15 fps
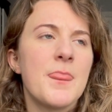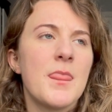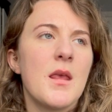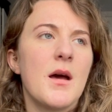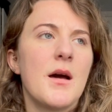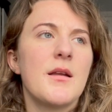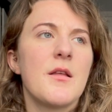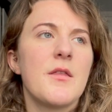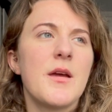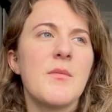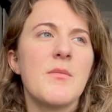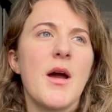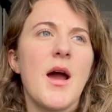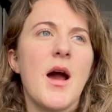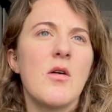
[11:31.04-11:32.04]
And I think
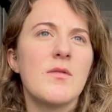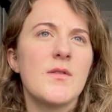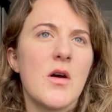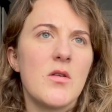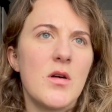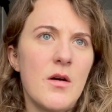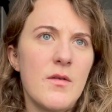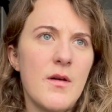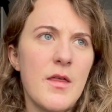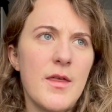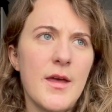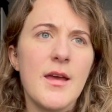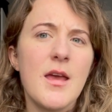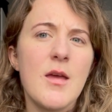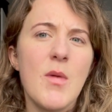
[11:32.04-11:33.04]
by how far off, I
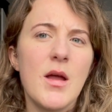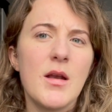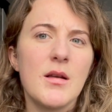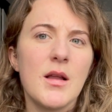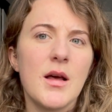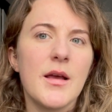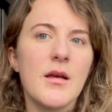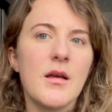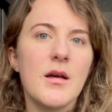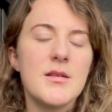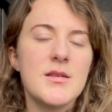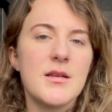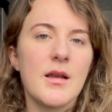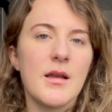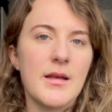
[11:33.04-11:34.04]
think he meant like as
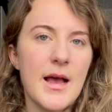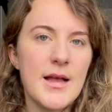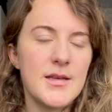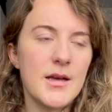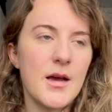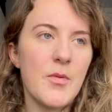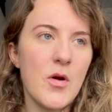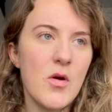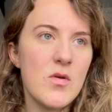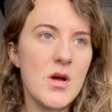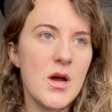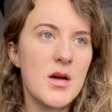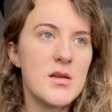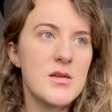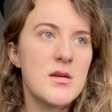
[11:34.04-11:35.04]
in getting a pro
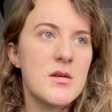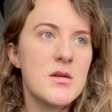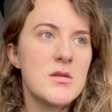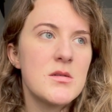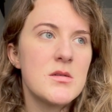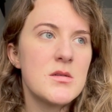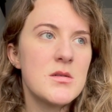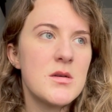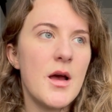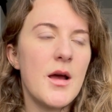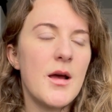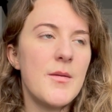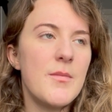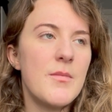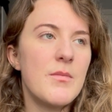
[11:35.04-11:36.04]
card,
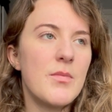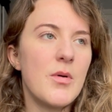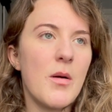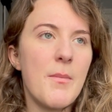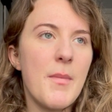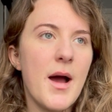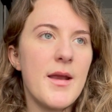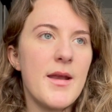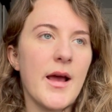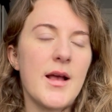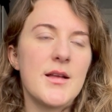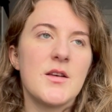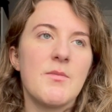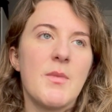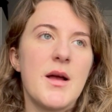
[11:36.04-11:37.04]
but my
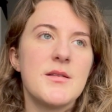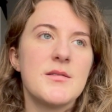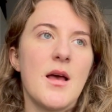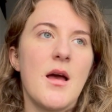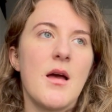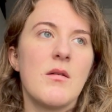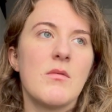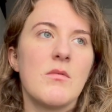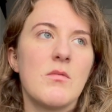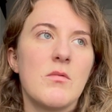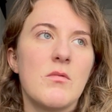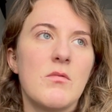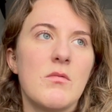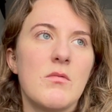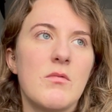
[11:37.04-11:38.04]
negative mindset
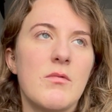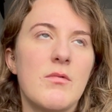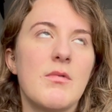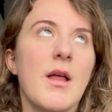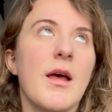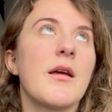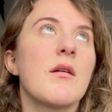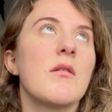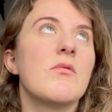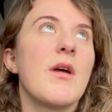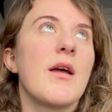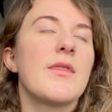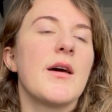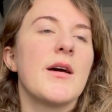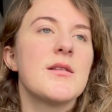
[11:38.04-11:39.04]
like
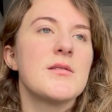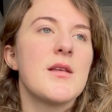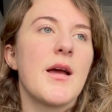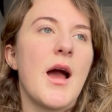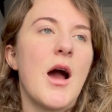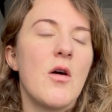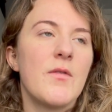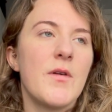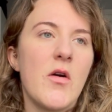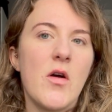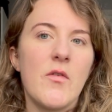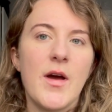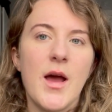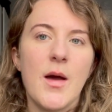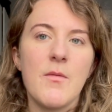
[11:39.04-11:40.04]
read that as like how far off
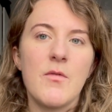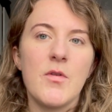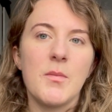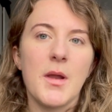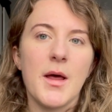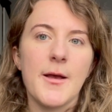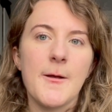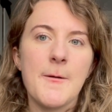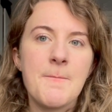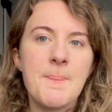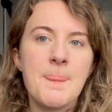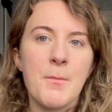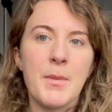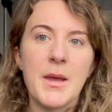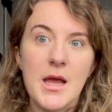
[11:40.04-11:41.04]
I am from like
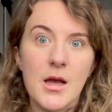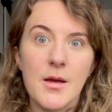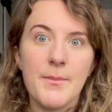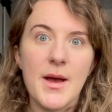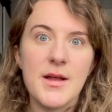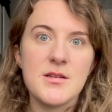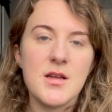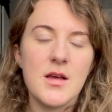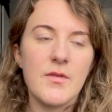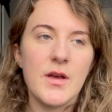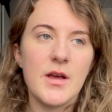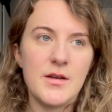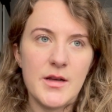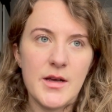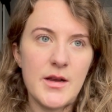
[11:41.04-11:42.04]
being competitive
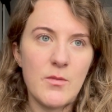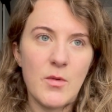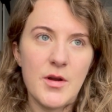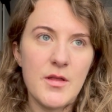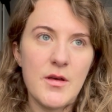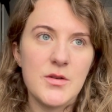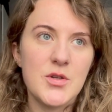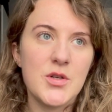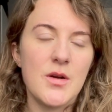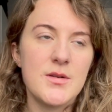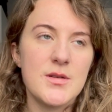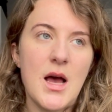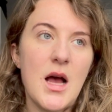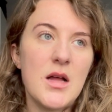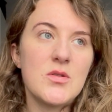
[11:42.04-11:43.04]
in one of those shows
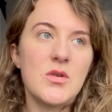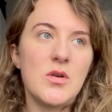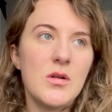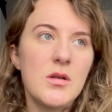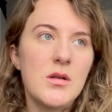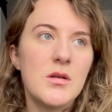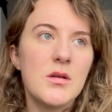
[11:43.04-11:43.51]
at all.